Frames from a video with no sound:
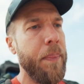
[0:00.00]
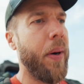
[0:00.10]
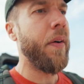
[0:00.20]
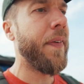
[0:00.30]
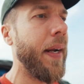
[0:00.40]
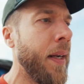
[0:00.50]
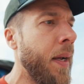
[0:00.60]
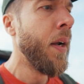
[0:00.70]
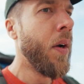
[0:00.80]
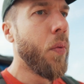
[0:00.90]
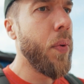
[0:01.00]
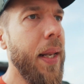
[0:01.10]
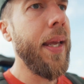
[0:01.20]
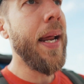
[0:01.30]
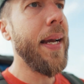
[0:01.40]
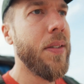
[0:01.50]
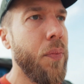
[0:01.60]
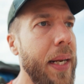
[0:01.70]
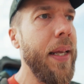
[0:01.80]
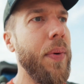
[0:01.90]
perfect. Really nice,
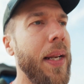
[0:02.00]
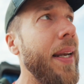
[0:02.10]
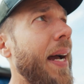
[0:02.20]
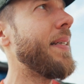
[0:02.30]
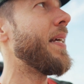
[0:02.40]
really nice.